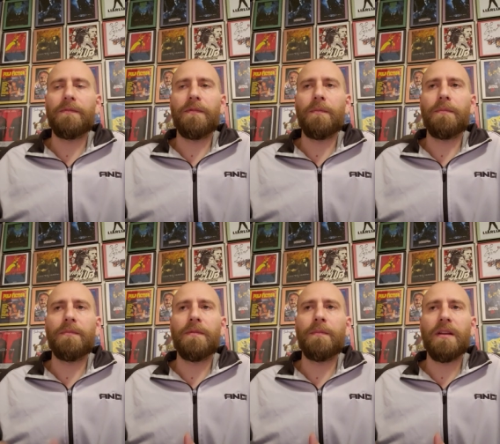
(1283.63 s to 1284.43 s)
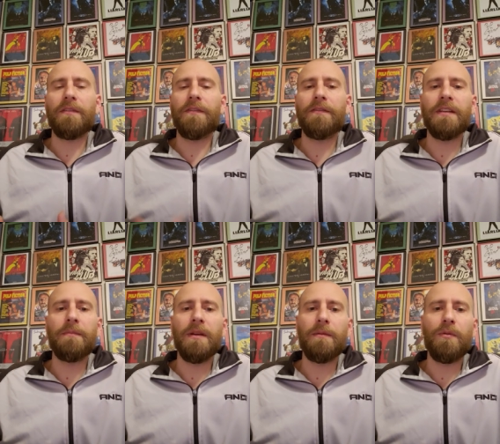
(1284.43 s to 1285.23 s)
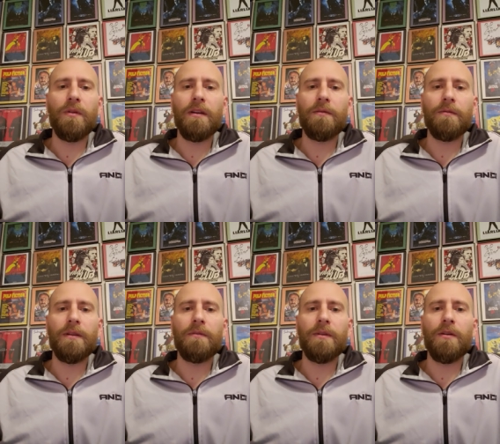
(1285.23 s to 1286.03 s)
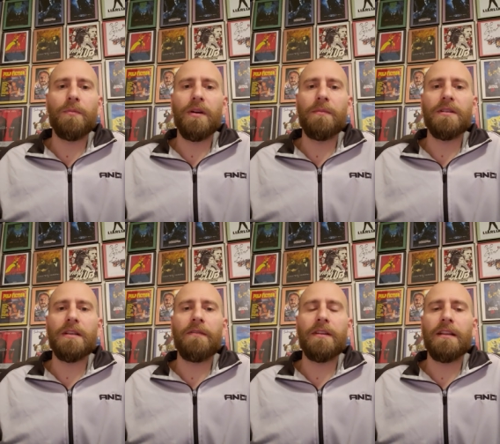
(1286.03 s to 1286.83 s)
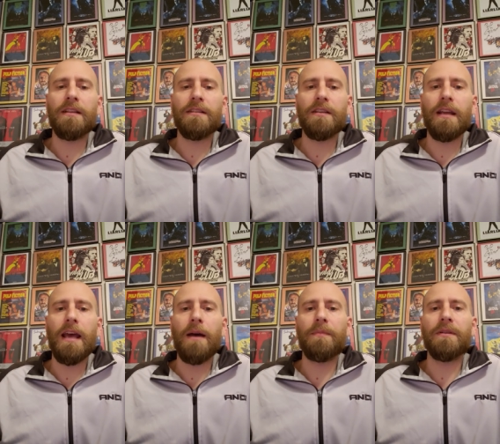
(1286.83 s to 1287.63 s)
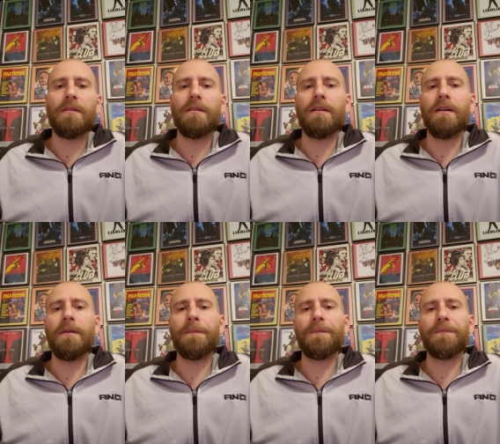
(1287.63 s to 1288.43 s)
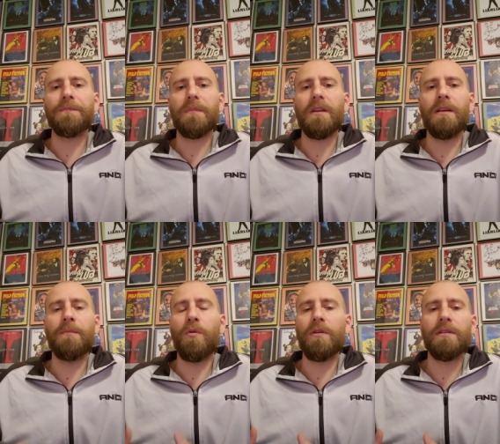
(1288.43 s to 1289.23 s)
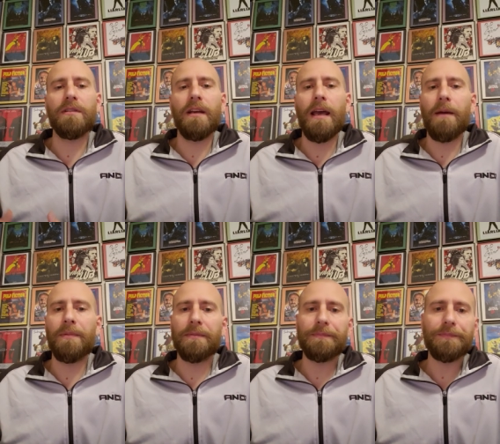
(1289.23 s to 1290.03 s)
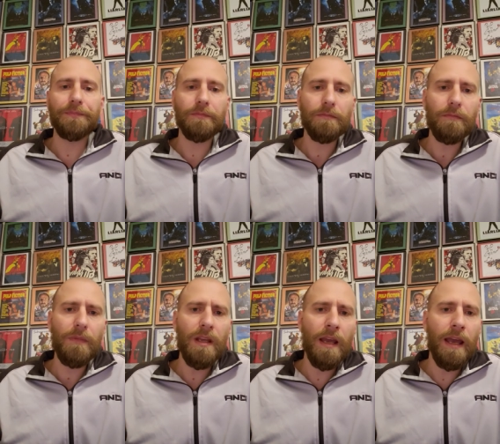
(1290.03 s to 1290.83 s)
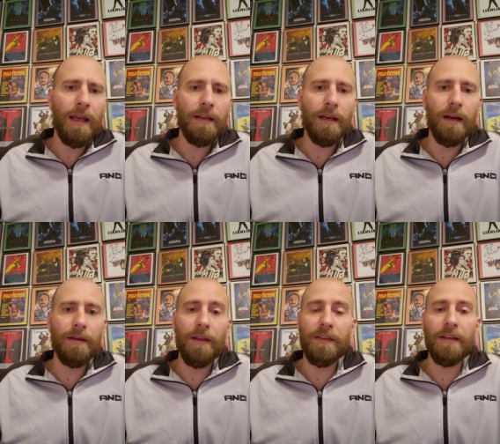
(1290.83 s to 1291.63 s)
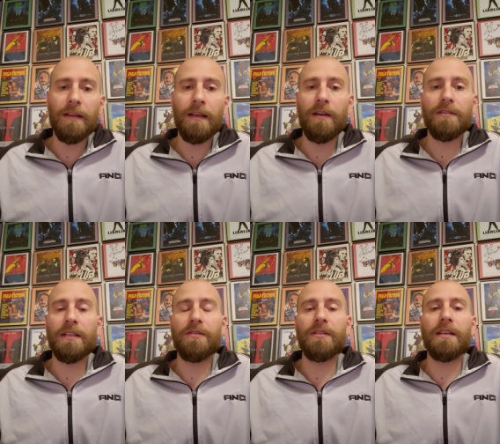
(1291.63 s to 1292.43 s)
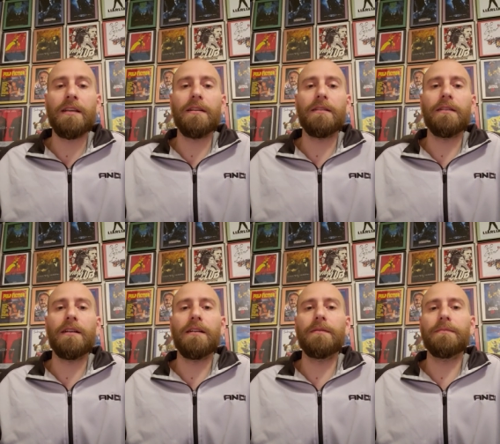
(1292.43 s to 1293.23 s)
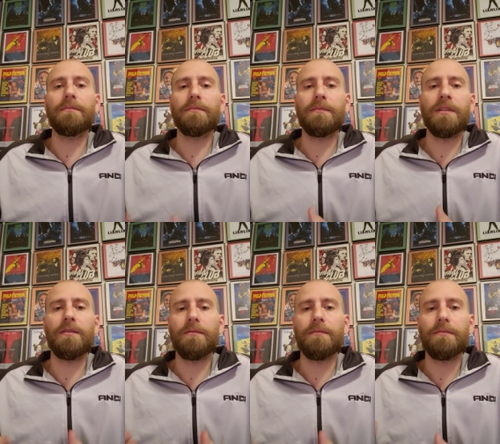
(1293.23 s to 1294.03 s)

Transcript: from about the 15 minute point, we, we know pretty much everything that's going to happen, um, important that's going to happen, and uh, nothing else interesting, um, you know,